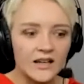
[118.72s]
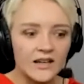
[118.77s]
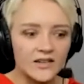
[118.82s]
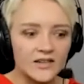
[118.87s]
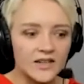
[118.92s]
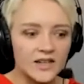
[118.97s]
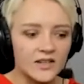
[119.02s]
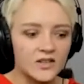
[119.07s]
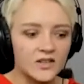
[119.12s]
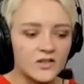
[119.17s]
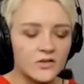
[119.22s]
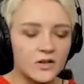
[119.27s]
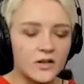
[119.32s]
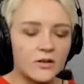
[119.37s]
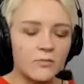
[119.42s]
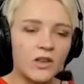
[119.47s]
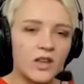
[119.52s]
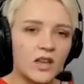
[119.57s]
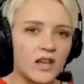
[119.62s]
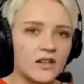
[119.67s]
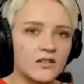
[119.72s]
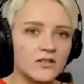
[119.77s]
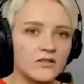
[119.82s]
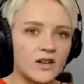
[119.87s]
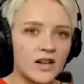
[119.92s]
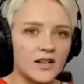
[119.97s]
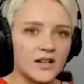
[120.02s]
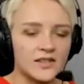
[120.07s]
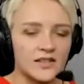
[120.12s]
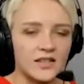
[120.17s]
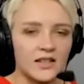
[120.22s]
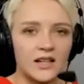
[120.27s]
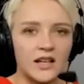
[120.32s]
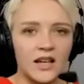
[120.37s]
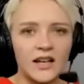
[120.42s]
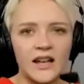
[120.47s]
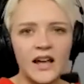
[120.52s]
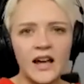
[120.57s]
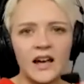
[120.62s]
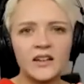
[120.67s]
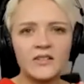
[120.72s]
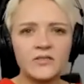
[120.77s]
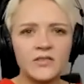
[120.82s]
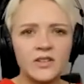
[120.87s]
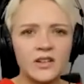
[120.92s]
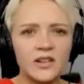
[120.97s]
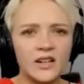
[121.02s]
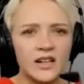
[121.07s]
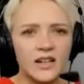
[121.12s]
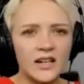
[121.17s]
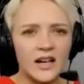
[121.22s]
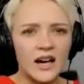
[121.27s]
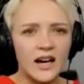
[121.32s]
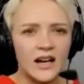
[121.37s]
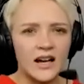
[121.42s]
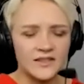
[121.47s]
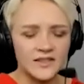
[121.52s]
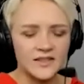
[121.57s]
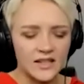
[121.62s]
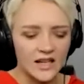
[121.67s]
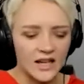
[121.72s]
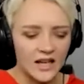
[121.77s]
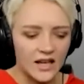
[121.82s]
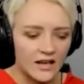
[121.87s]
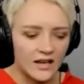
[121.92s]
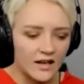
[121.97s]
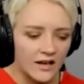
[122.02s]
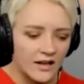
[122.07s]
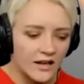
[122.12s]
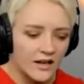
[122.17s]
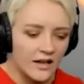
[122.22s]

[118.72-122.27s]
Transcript: is extremely interesting. And out of curiosity,